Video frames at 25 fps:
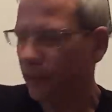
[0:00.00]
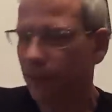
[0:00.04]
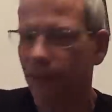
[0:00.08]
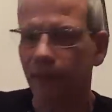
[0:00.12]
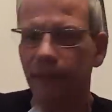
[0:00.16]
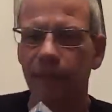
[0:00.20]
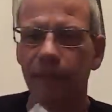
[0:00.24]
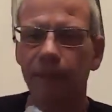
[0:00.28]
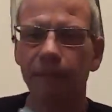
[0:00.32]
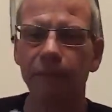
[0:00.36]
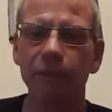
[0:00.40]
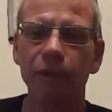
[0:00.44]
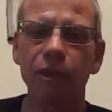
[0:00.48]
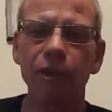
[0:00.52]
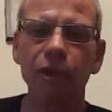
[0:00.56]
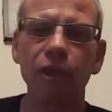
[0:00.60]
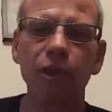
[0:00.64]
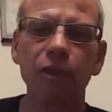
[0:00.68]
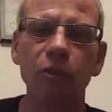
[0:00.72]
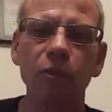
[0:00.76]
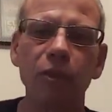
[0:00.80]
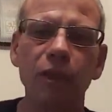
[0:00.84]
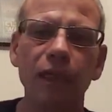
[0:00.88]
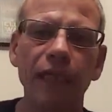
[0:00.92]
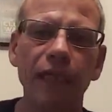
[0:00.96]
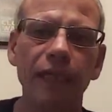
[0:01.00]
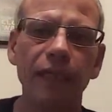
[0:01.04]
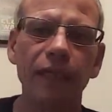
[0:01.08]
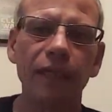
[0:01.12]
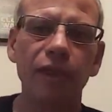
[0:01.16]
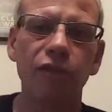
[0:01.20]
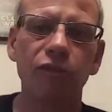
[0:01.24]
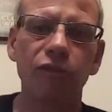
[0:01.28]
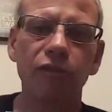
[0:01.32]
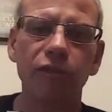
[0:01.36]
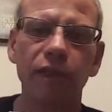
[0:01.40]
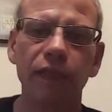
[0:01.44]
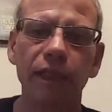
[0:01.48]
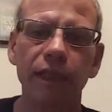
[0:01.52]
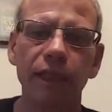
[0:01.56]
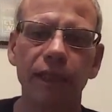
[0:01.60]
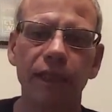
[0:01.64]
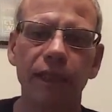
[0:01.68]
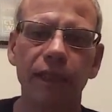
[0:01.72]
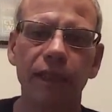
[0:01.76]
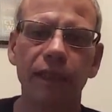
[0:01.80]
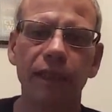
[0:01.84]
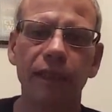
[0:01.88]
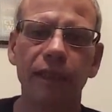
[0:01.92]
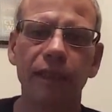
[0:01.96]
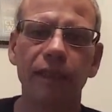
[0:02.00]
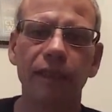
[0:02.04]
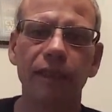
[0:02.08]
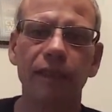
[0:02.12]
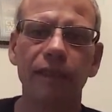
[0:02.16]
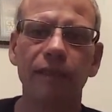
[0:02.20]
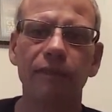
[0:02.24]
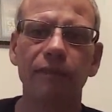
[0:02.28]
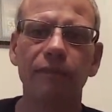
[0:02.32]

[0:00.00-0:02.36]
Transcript: Some good old lucky strikes